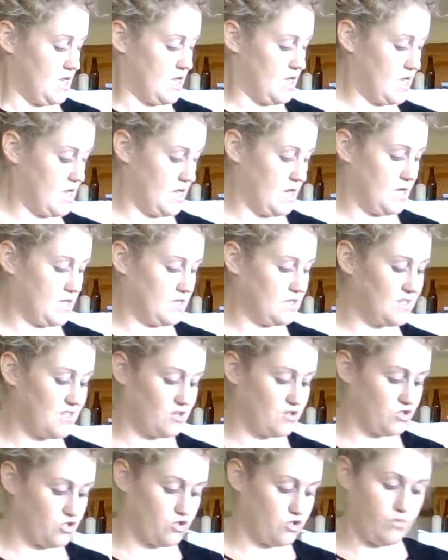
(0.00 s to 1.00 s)
And
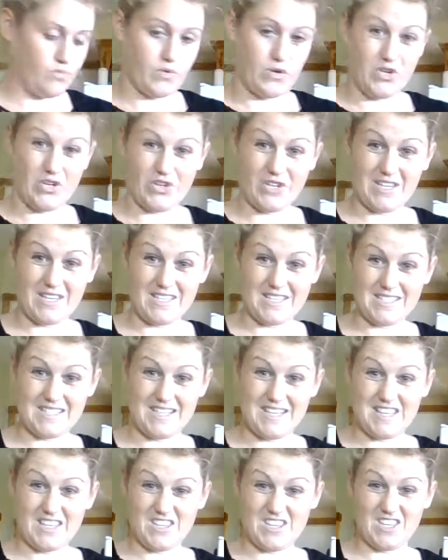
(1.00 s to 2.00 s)
they're super
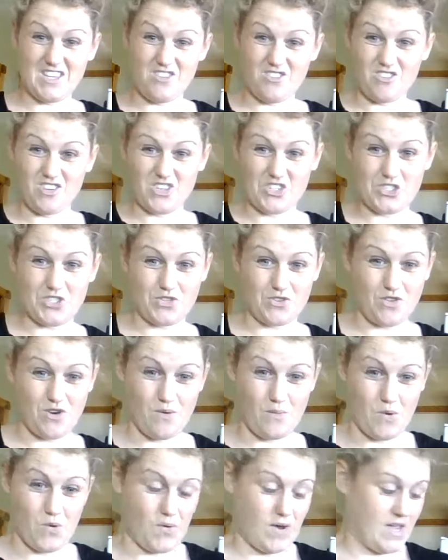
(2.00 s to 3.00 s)
easy, and then you can just throw
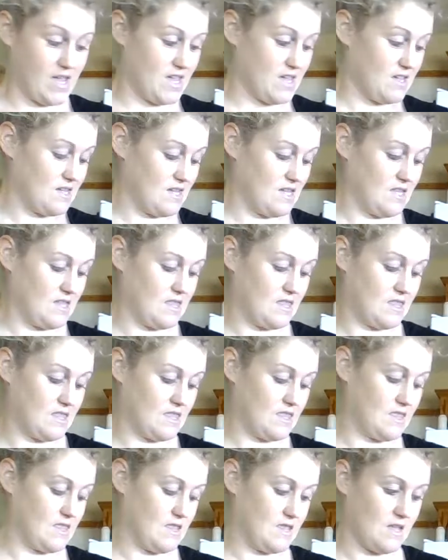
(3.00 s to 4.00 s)
them away.
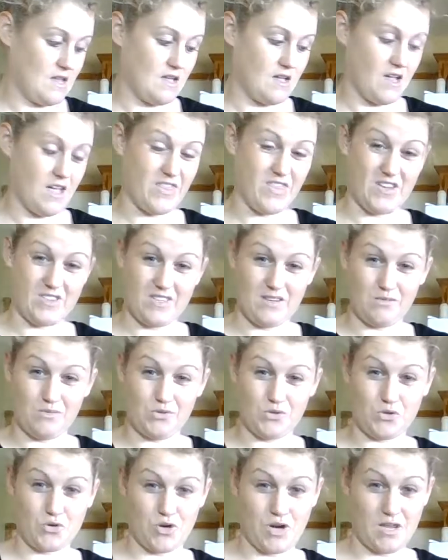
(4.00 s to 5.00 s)
I thought that
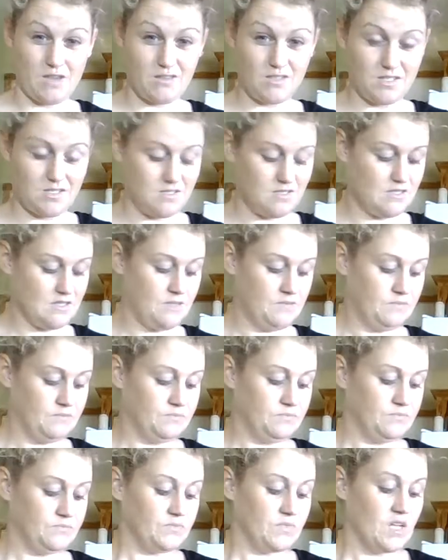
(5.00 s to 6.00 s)
was great.
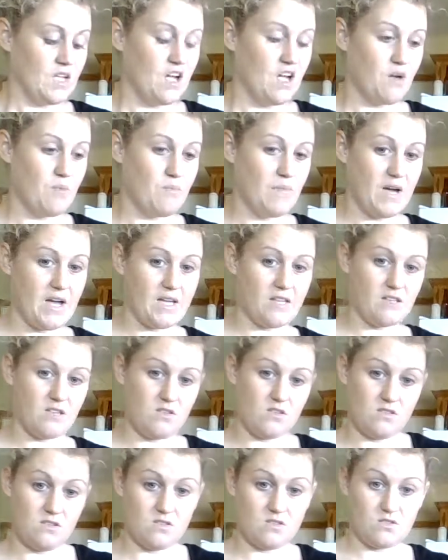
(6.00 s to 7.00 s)
But,
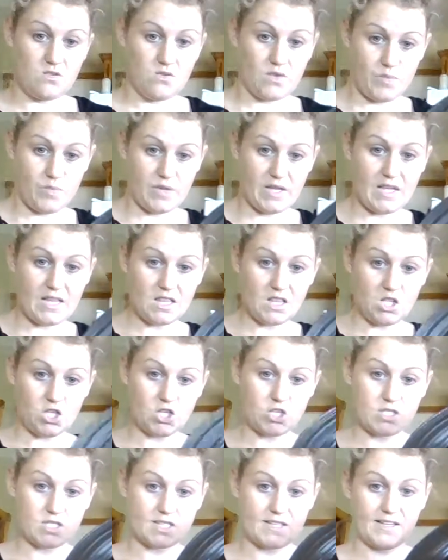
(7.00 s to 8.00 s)
so the plate
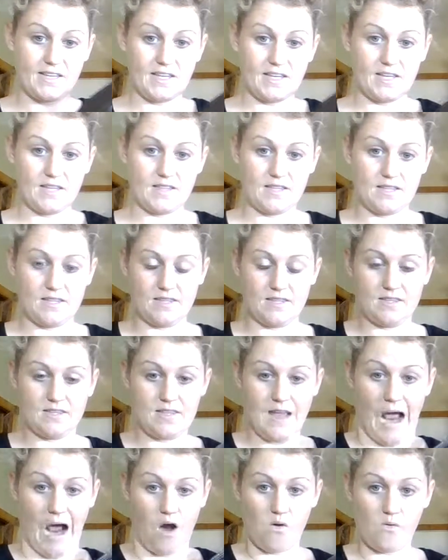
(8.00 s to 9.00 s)
looks clean
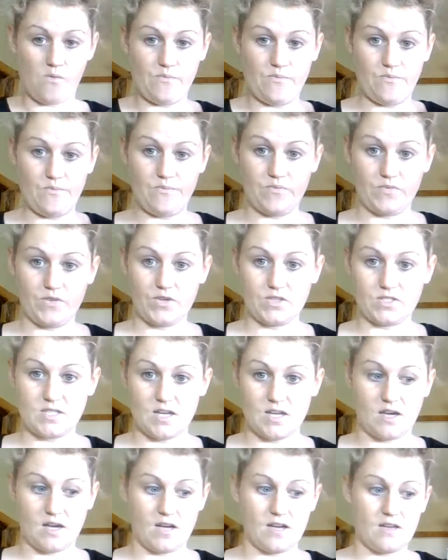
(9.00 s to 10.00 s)
now. Looks
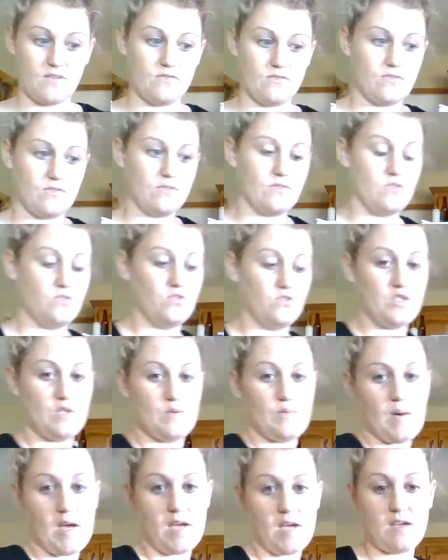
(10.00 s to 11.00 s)
like I've used
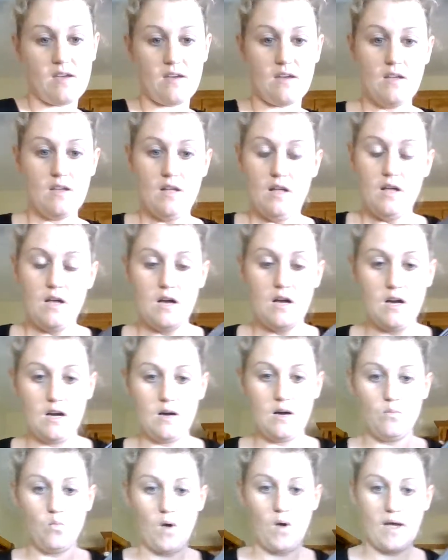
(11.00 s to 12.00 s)
my
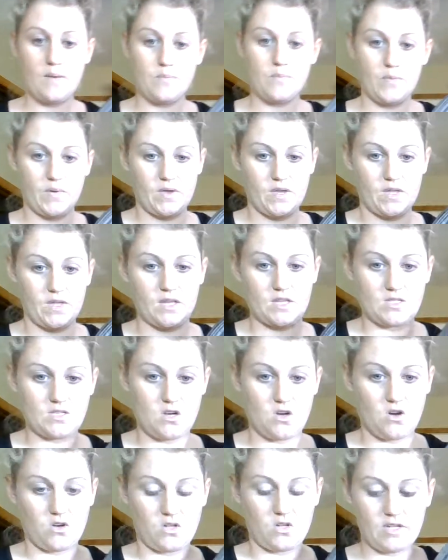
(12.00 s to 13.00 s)
wipe and it's
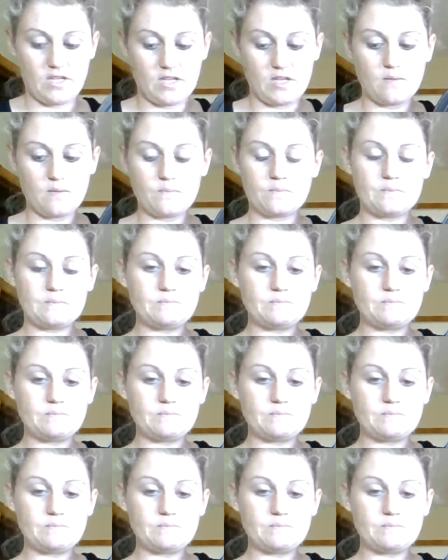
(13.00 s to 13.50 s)
all clean.